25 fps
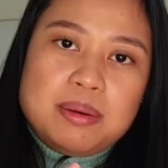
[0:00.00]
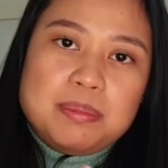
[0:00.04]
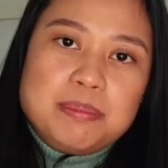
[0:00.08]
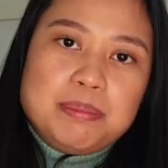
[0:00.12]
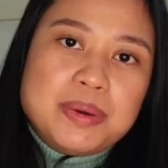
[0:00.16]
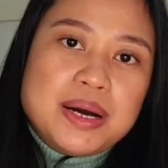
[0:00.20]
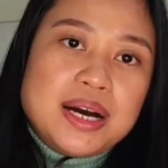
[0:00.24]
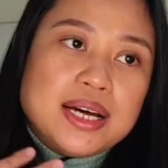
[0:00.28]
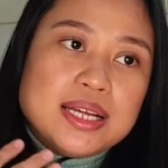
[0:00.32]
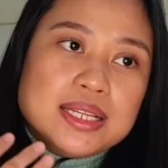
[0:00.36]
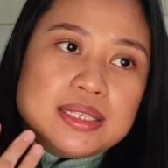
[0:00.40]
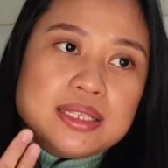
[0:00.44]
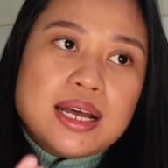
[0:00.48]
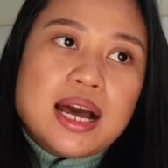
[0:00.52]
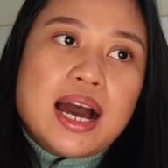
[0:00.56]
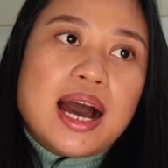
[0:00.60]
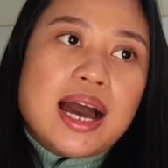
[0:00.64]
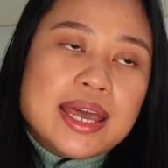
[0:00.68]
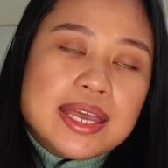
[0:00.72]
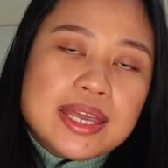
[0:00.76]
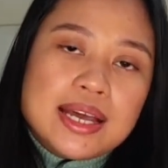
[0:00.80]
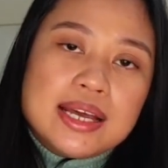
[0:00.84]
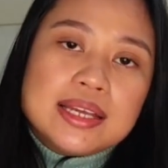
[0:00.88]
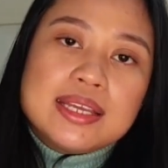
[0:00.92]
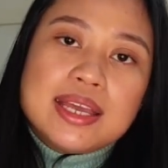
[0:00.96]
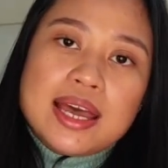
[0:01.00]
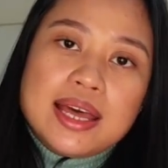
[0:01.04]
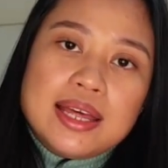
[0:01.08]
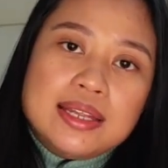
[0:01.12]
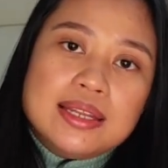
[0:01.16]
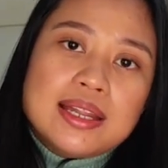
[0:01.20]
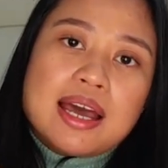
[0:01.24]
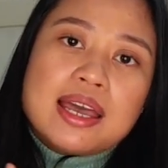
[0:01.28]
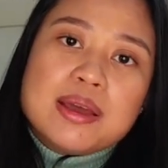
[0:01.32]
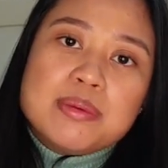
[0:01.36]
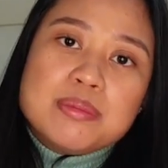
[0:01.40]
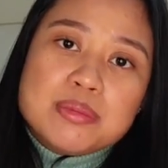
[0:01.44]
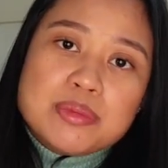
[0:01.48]
But I
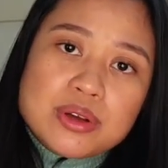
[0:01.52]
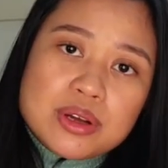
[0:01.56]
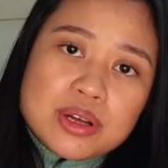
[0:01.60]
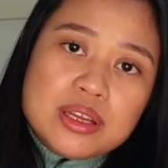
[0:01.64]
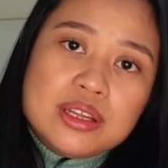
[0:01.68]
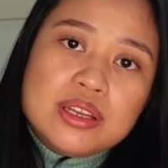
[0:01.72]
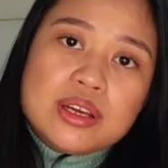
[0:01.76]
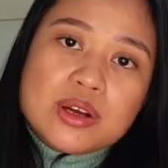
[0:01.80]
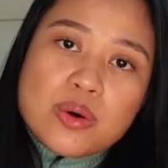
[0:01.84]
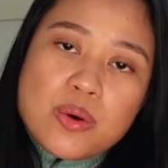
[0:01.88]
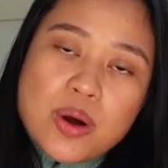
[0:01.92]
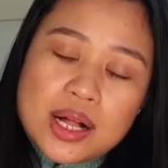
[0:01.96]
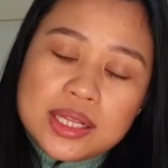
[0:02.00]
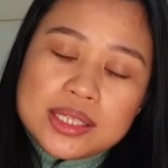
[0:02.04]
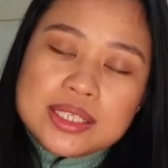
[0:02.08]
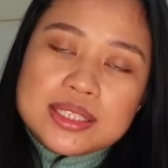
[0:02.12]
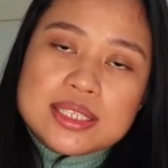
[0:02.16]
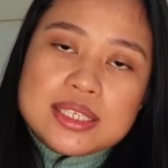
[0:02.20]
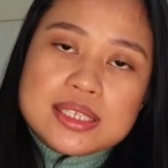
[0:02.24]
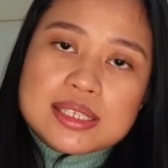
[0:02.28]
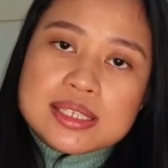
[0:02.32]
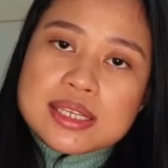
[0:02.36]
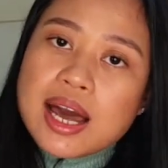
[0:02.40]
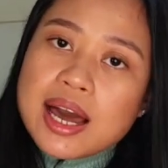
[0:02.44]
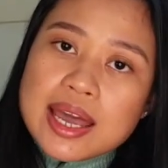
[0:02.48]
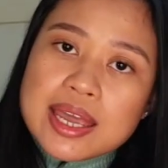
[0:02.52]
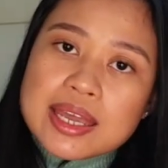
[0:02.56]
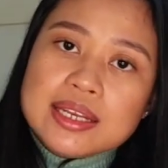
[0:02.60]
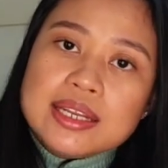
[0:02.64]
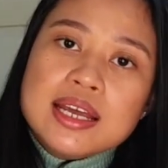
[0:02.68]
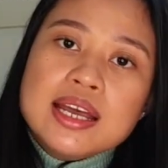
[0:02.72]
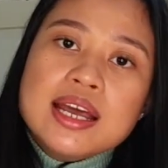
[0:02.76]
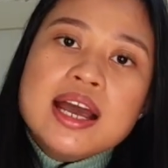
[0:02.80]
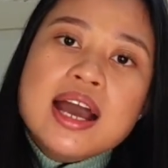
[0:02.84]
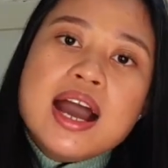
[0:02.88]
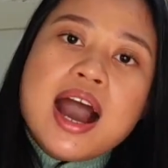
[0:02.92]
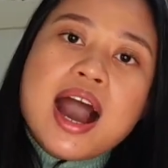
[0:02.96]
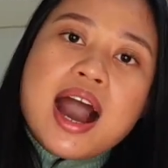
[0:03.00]
am in a quality side.
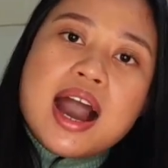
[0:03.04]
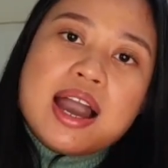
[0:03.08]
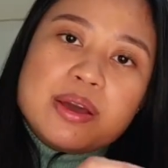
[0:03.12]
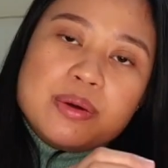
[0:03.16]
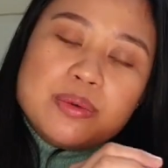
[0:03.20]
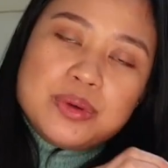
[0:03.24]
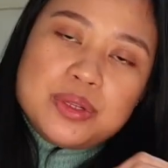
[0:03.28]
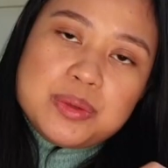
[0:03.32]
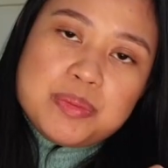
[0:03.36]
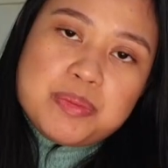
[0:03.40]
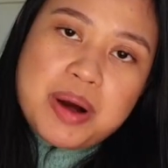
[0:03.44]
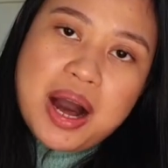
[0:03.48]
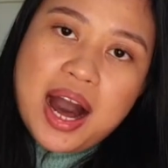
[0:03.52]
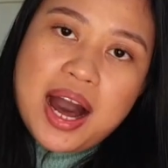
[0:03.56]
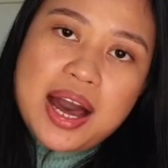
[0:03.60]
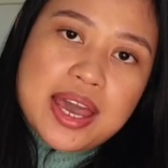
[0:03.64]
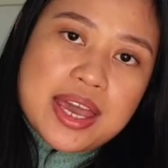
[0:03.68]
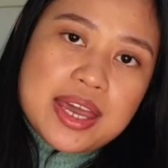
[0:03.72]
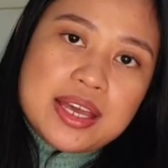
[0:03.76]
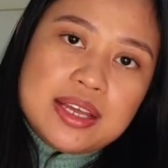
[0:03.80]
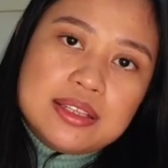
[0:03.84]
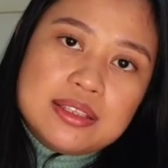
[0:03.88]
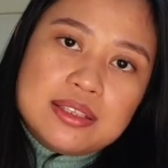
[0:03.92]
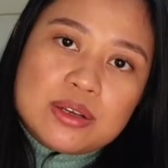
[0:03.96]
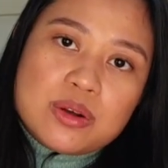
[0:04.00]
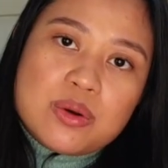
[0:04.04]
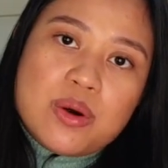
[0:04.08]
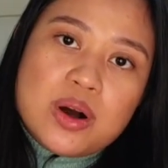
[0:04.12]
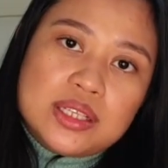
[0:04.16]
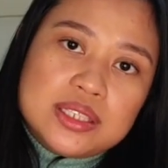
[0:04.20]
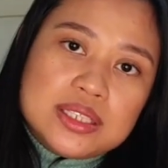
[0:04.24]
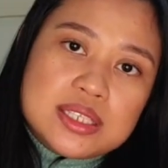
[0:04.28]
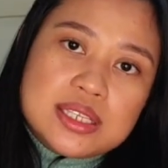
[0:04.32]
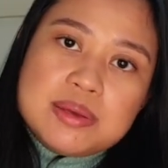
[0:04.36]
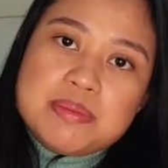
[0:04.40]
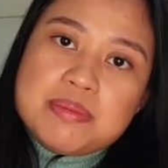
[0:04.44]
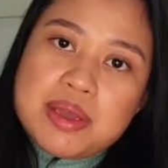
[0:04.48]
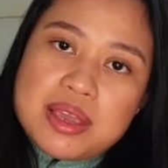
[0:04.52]
I will buy the
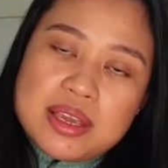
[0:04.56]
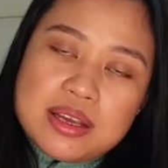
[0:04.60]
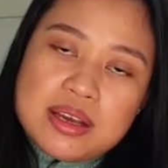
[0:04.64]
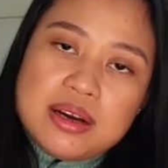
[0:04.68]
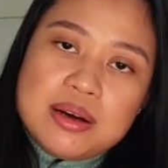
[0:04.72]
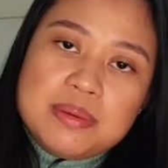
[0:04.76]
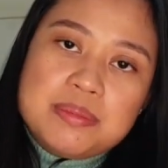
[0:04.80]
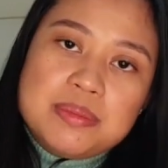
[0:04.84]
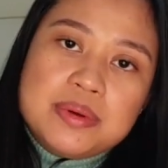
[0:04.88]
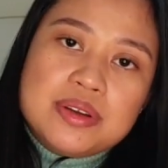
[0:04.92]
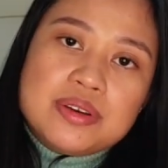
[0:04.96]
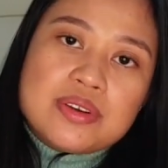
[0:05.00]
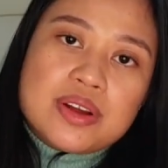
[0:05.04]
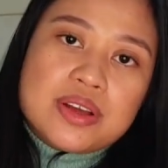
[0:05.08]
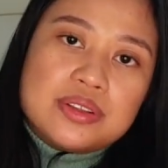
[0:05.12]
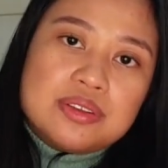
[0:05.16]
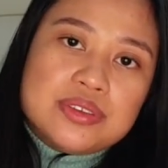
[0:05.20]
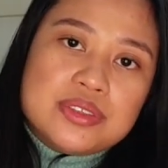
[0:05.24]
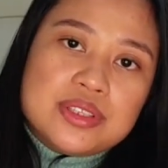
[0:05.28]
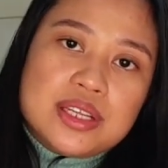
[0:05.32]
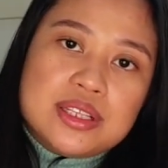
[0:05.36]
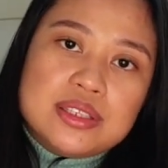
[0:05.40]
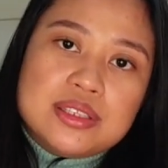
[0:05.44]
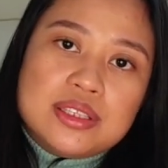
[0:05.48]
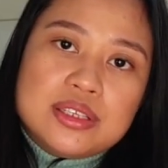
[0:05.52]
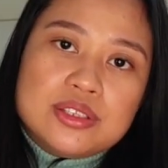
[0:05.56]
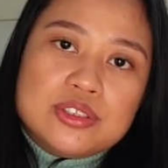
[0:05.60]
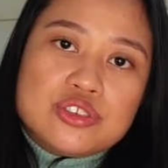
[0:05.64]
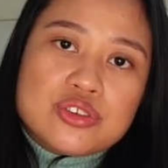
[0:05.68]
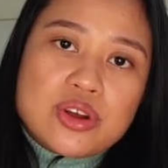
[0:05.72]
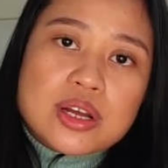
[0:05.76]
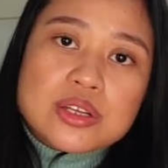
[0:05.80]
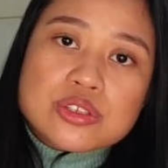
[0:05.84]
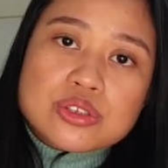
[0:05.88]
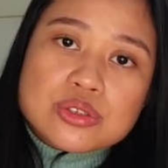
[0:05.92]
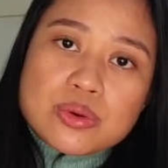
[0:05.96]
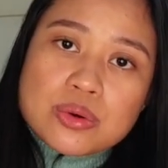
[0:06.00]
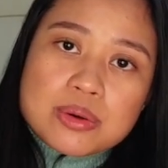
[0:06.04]
quality makeup rather than the
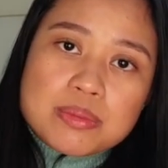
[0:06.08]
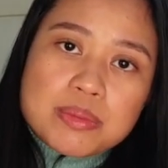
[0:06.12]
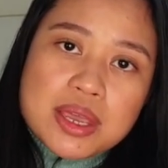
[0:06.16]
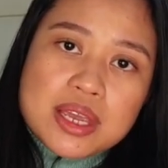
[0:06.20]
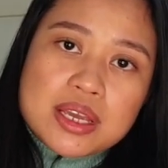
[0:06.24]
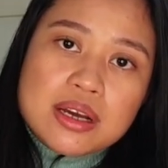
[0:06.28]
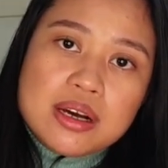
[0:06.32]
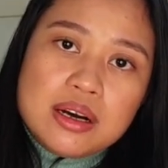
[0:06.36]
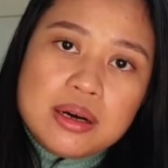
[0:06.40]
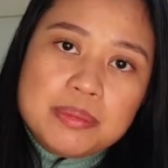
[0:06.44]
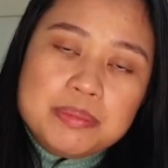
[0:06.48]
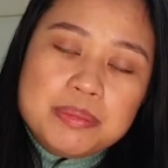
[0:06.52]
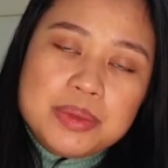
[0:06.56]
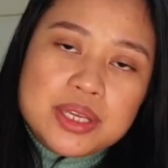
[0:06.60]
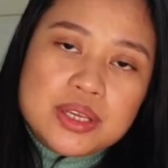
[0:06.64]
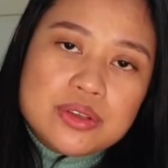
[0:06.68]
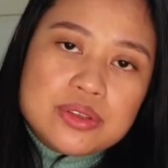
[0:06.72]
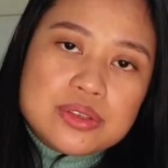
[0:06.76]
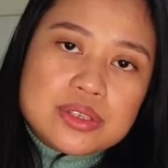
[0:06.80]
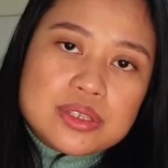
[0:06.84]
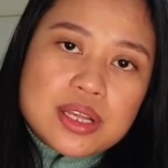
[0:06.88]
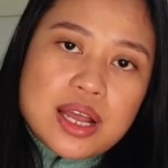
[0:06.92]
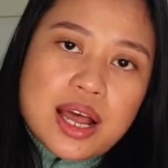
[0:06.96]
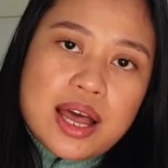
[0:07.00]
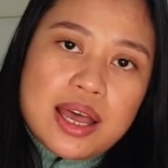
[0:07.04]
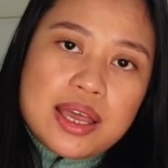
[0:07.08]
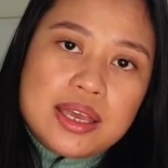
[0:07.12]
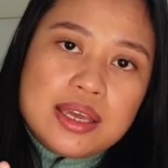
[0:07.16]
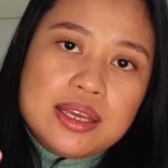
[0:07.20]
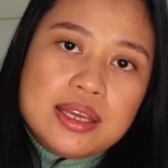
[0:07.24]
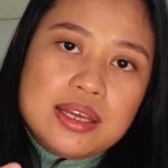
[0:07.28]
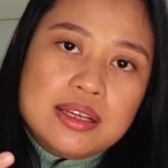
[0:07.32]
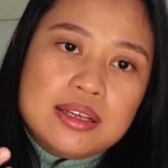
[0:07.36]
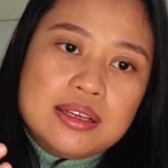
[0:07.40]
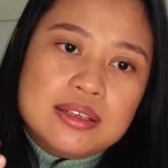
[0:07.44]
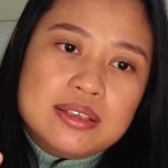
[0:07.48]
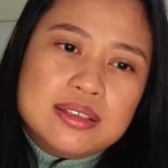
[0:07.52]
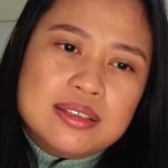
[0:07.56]
drugstore makeup, because
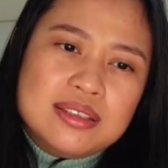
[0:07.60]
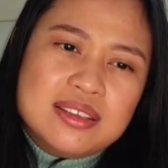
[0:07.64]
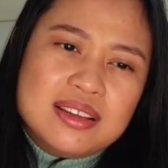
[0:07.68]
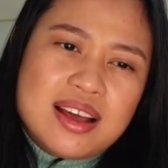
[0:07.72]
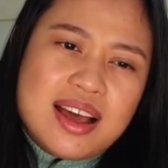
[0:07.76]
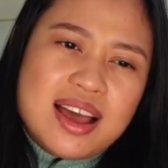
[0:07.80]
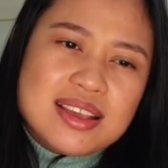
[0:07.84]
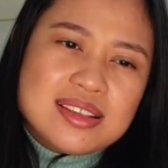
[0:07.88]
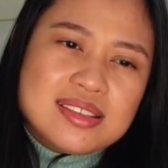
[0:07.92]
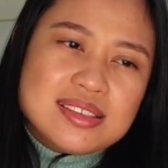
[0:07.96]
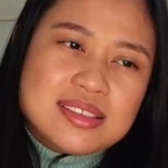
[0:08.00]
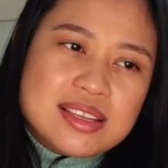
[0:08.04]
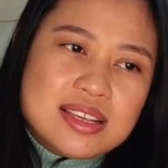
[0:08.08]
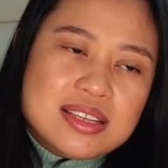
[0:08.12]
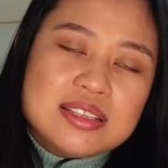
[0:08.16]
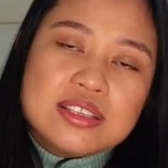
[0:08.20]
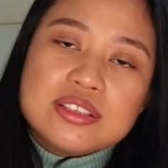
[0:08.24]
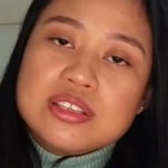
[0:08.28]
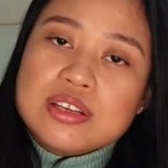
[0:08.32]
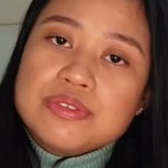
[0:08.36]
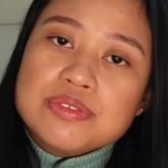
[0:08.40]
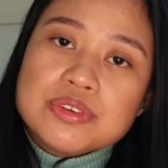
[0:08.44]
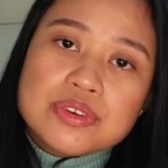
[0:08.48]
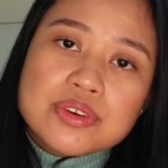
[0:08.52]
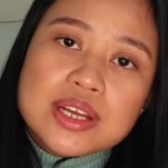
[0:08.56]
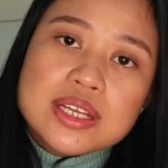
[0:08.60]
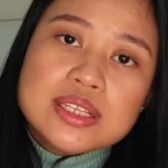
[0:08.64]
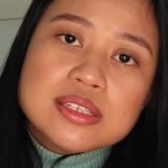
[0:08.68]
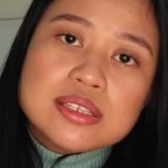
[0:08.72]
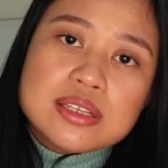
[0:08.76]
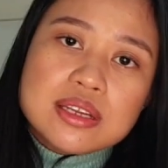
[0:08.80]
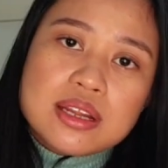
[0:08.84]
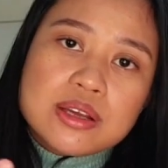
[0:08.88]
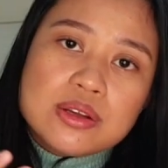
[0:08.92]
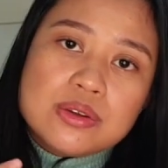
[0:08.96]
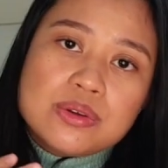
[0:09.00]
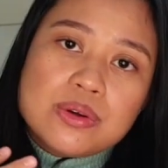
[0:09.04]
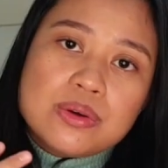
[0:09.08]
I see the difference,
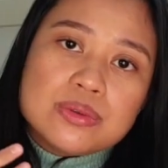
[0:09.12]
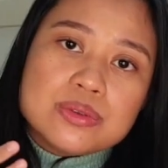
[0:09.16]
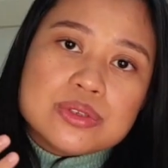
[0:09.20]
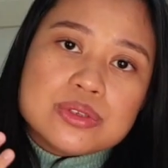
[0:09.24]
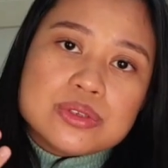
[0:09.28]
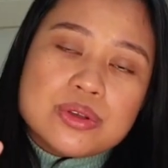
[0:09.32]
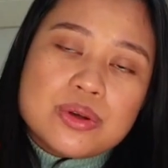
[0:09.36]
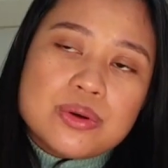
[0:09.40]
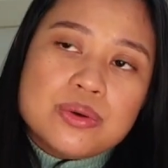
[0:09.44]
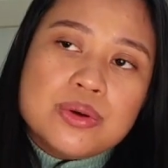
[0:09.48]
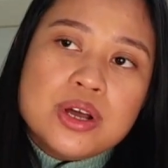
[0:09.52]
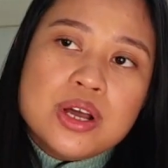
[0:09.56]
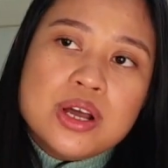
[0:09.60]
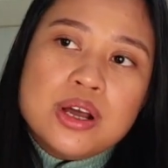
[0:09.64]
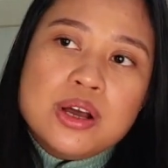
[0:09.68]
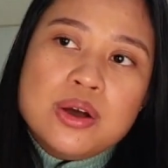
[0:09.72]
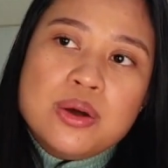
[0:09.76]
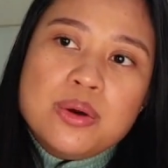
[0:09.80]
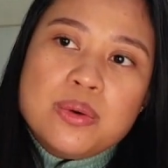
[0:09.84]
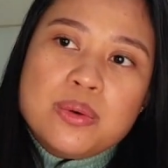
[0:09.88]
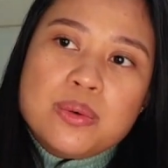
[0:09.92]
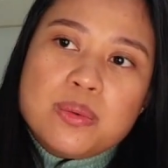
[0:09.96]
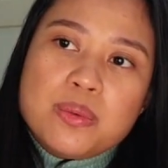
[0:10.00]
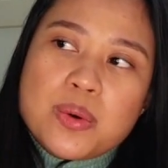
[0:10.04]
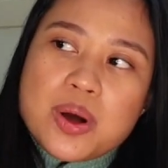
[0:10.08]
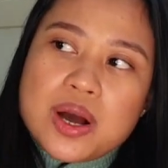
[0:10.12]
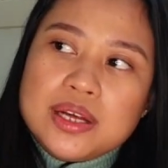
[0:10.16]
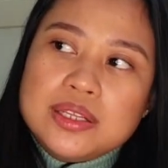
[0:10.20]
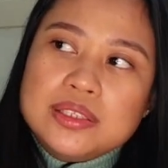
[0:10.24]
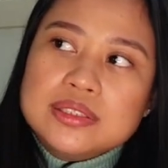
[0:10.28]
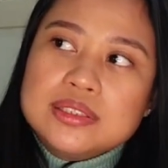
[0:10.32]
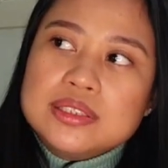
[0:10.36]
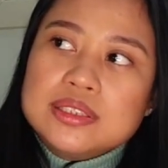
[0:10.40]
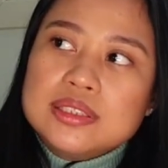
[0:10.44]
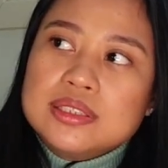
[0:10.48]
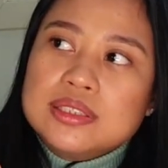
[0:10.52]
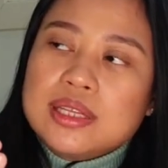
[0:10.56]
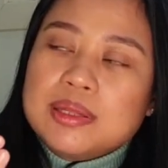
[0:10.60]
and I also
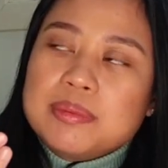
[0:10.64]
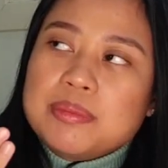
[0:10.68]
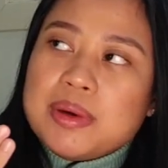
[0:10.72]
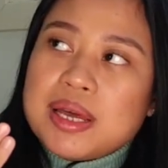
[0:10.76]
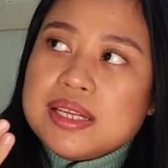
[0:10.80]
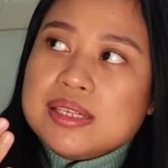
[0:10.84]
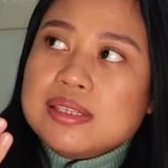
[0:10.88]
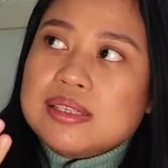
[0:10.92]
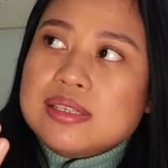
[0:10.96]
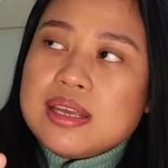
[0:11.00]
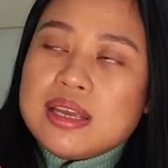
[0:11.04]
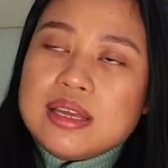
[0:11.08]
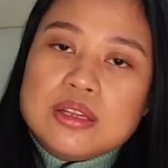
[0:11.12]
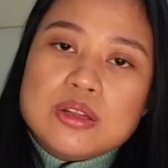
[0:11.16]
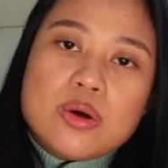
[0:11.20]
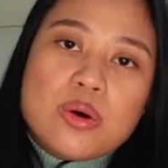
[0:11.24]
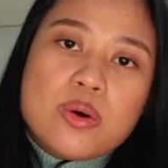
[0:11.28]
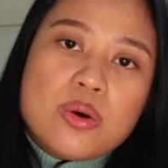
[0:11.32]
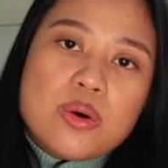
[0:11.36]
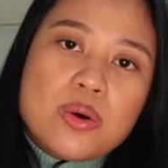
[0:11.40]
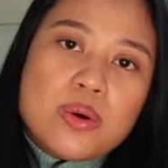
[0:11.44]
want that my skin